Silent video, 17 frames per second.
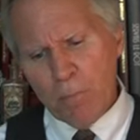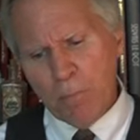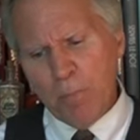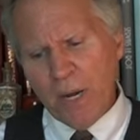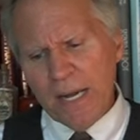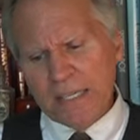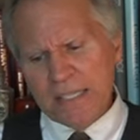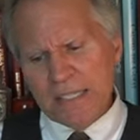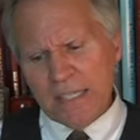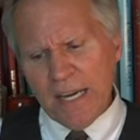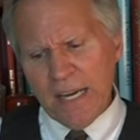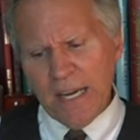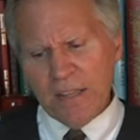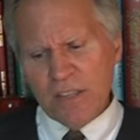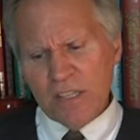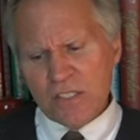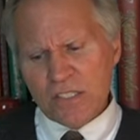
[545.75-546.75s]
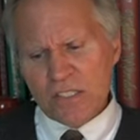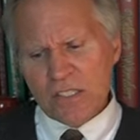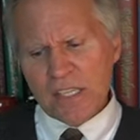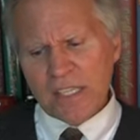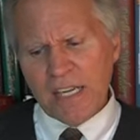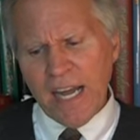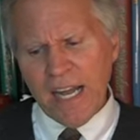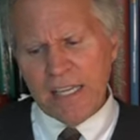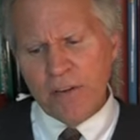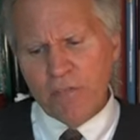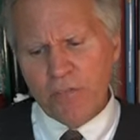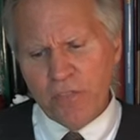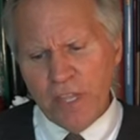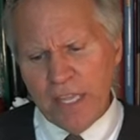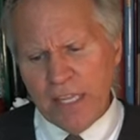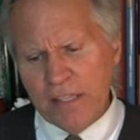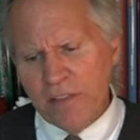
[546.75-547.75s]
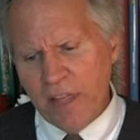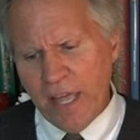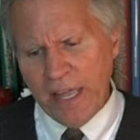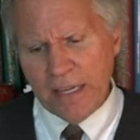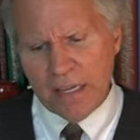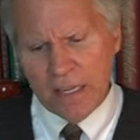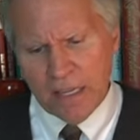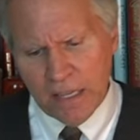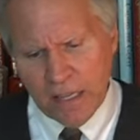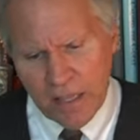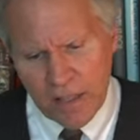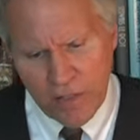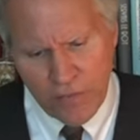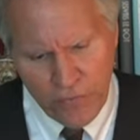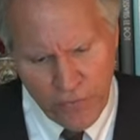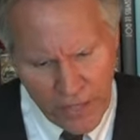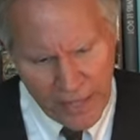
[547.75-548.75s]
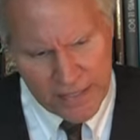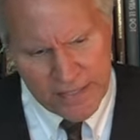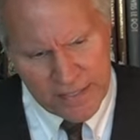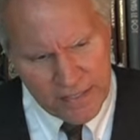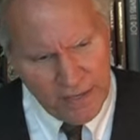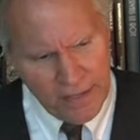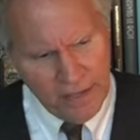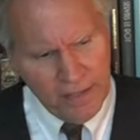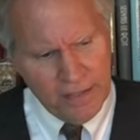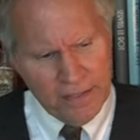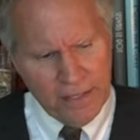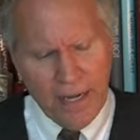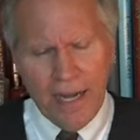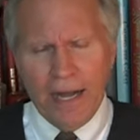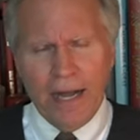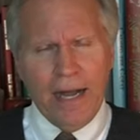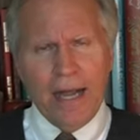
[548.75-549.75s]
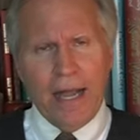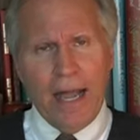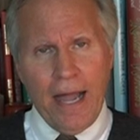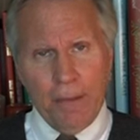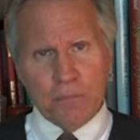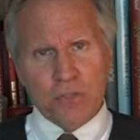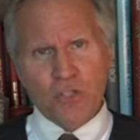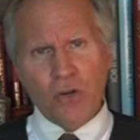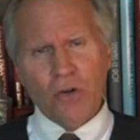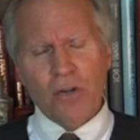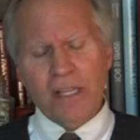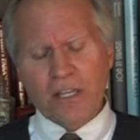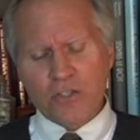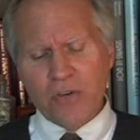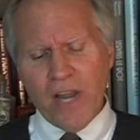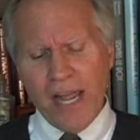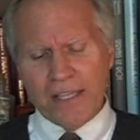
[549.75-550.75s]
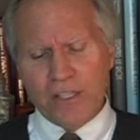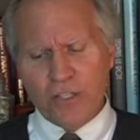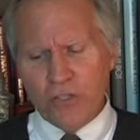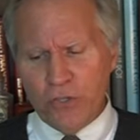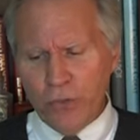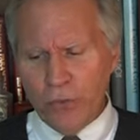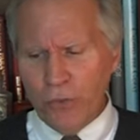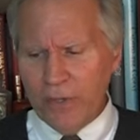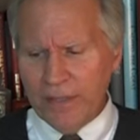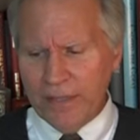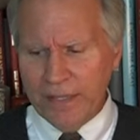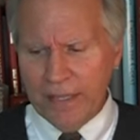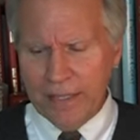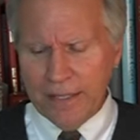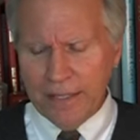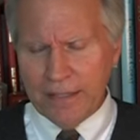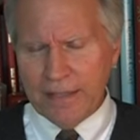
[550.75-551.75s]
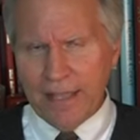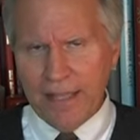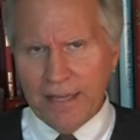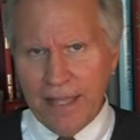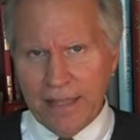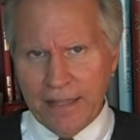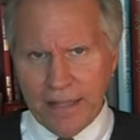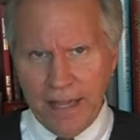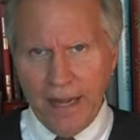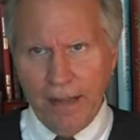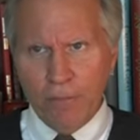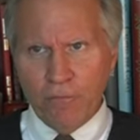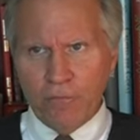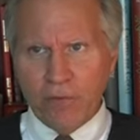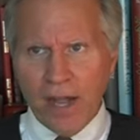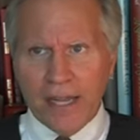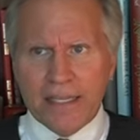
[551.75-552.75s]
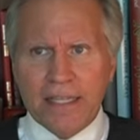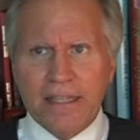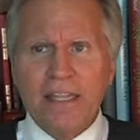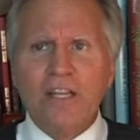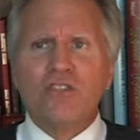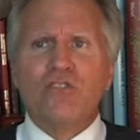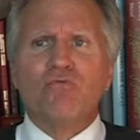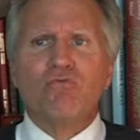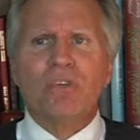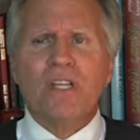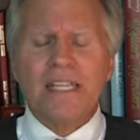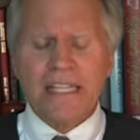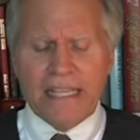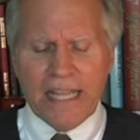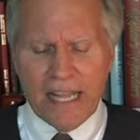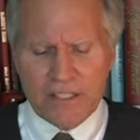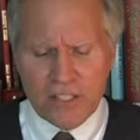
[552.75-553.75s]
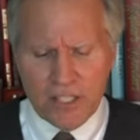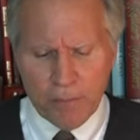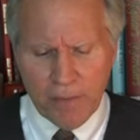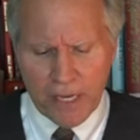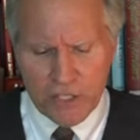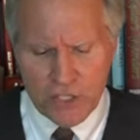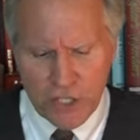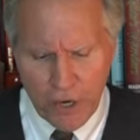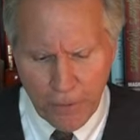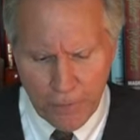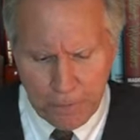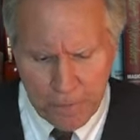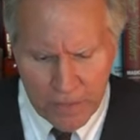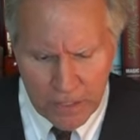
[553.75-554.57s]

but uh, this is the kind of thing that that uh, I, am certainly attracted to and, and, that, and, that, I'm finding that's really enhancing my show.